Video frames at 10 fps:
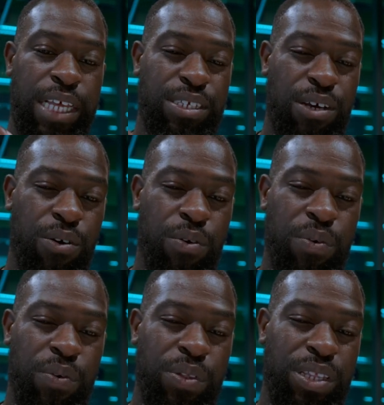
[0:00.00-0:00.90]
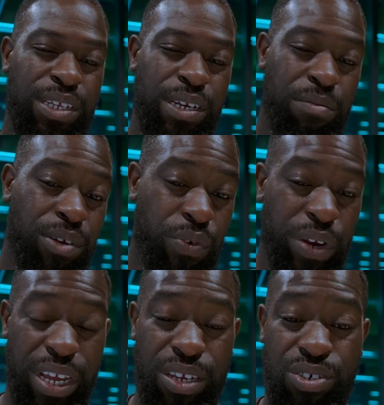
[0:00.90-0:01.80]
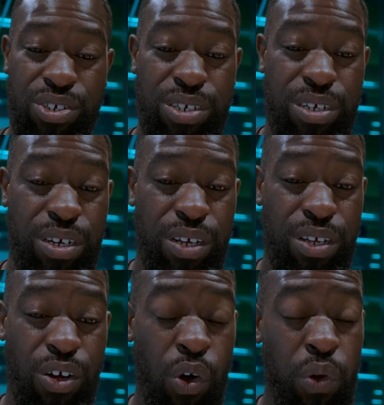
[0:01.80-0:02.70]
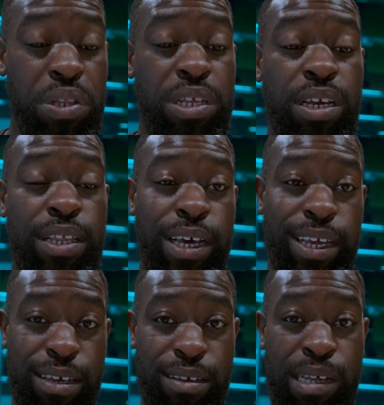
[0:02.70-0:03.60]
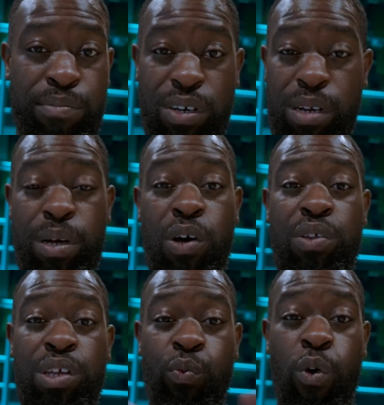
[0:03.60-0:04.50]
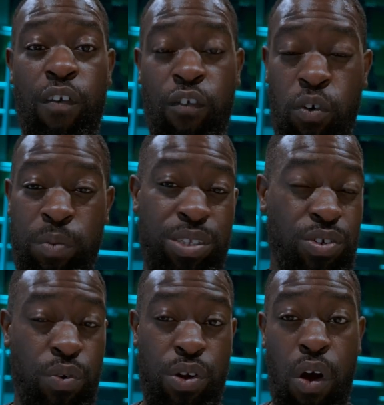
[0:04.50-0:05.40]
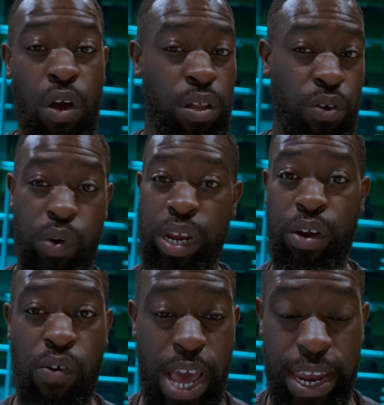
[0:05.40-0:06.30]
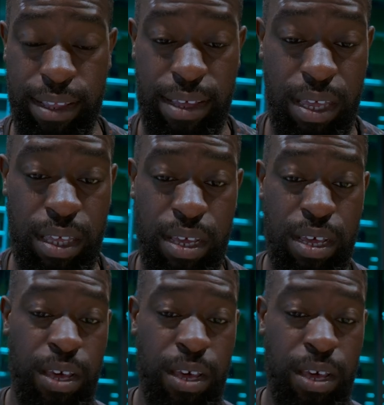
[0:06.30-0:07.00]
so the dynamic range only, like I'm talking about only raw format, so not color graded or anything,